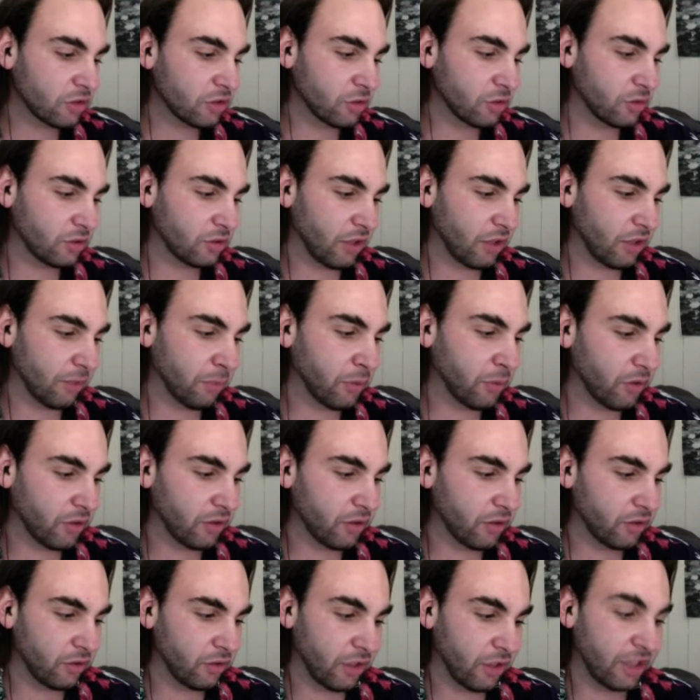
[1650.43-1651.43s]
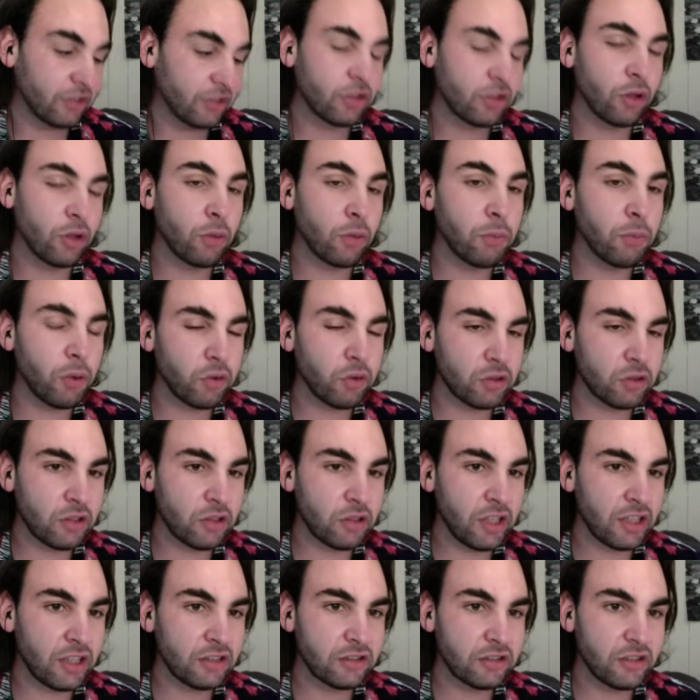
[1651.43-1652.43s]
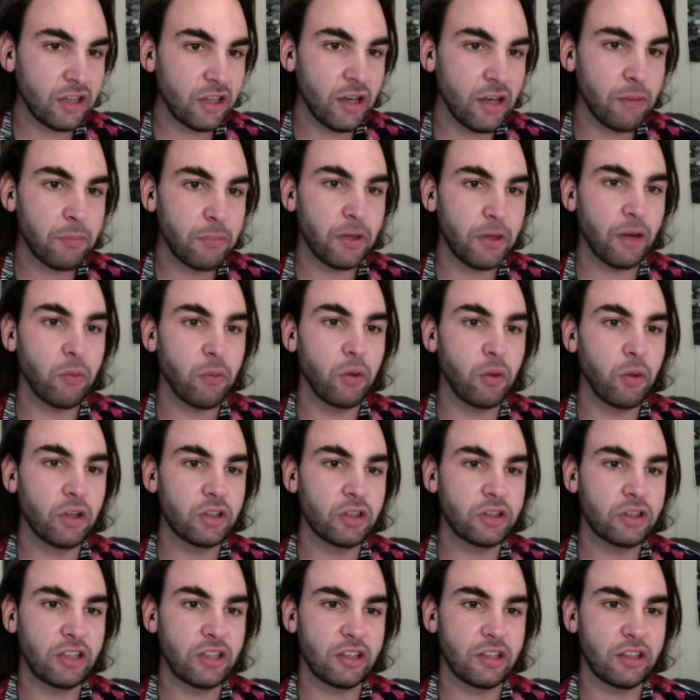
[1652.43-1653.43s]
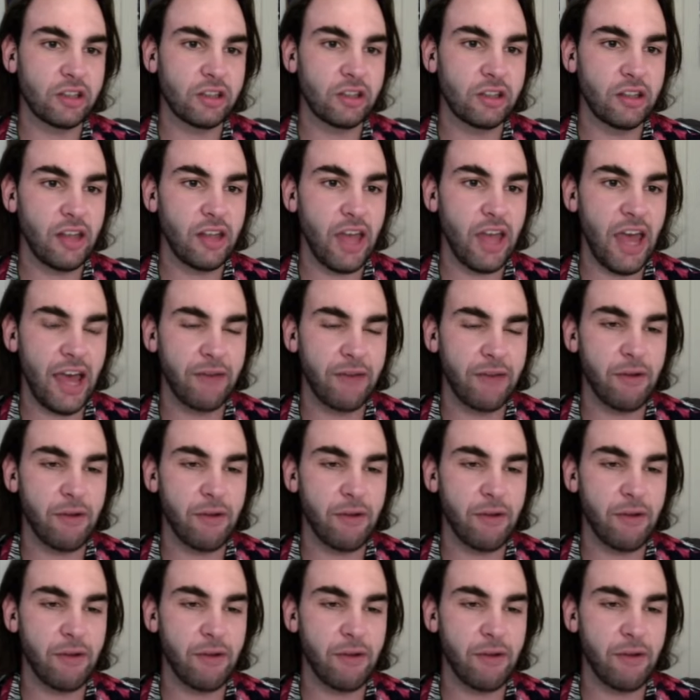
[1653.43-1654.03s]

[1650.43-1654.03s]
to as I put lentil bolognese, but I wanted to have